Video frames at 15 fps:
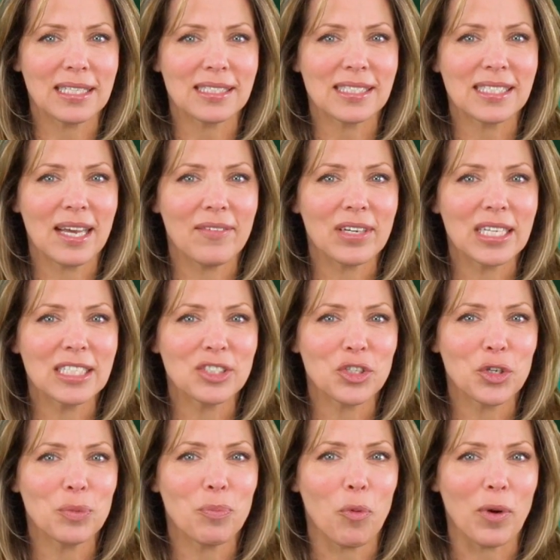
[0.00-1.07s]
That's
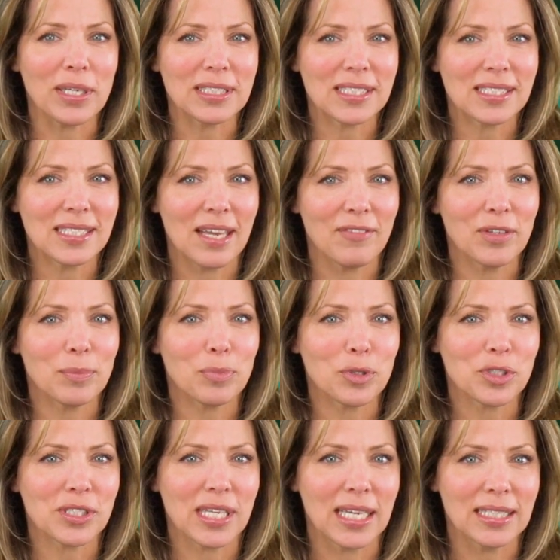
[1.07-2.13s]

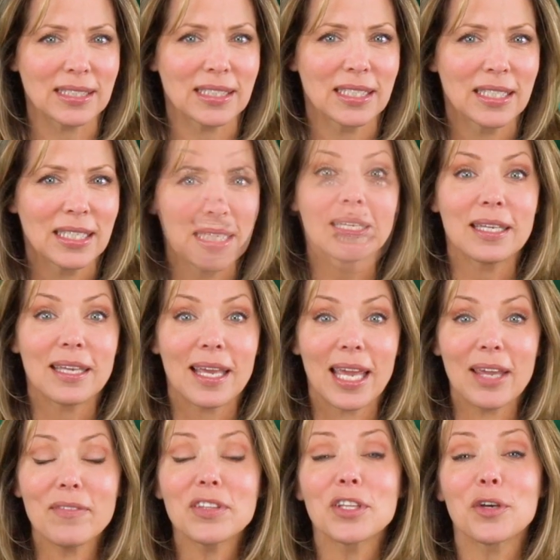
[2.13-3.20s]
72.7%.
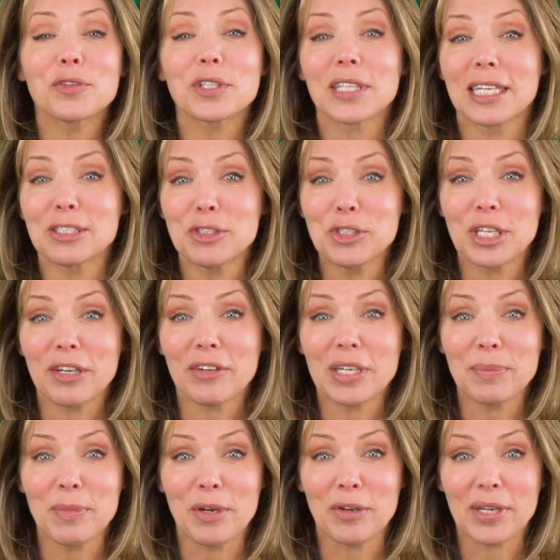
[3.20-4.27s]
Even though the
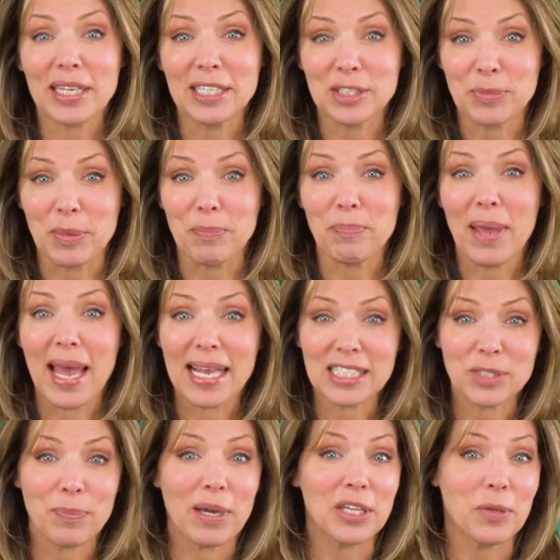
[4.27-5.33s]
legendary American has been
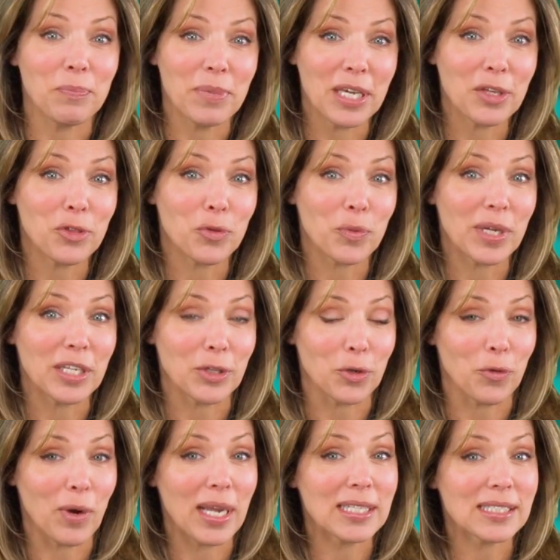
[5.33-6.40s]
passed by the big three in
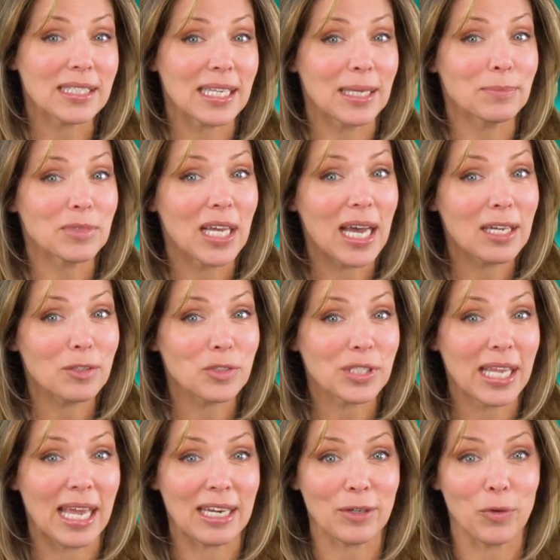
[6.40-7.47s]
the Grand Slam titles
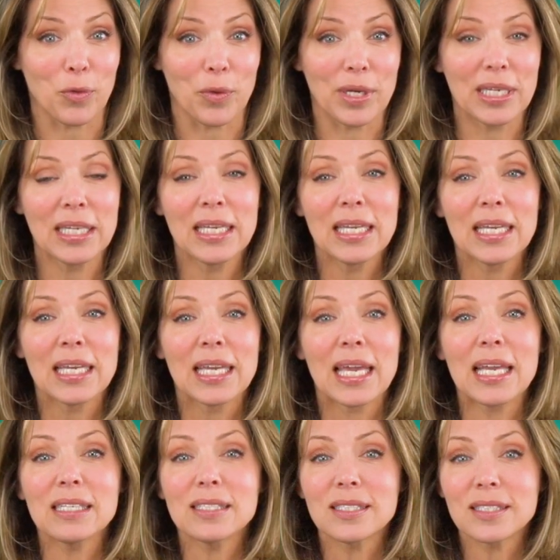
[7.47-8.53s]
category,
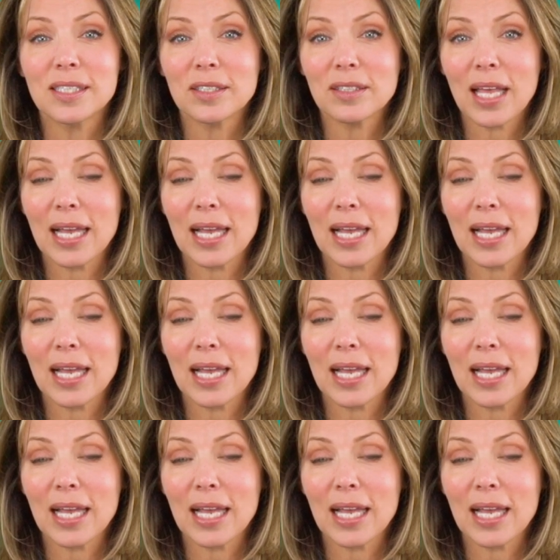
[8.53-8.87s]
he still